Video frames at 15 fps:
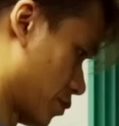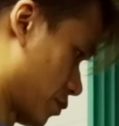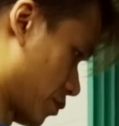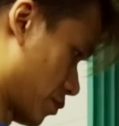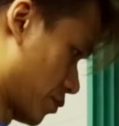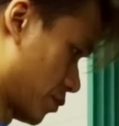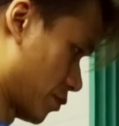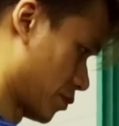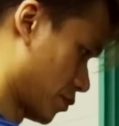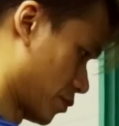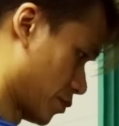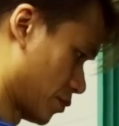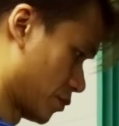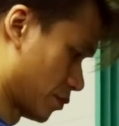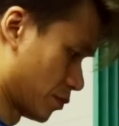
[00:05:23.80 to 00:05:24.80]

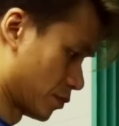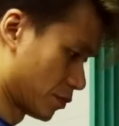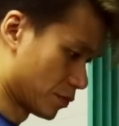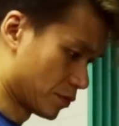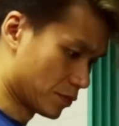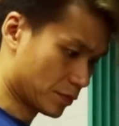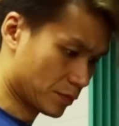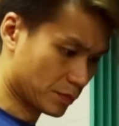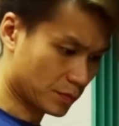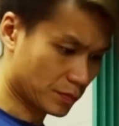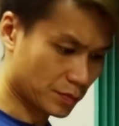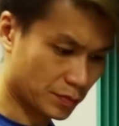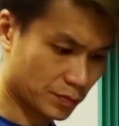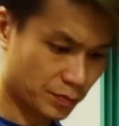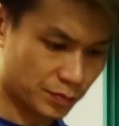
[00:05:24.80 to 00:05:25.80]

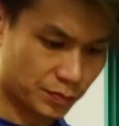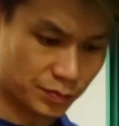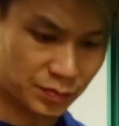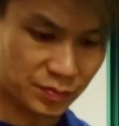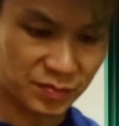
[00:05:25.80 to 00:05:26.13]
Nobody speaks.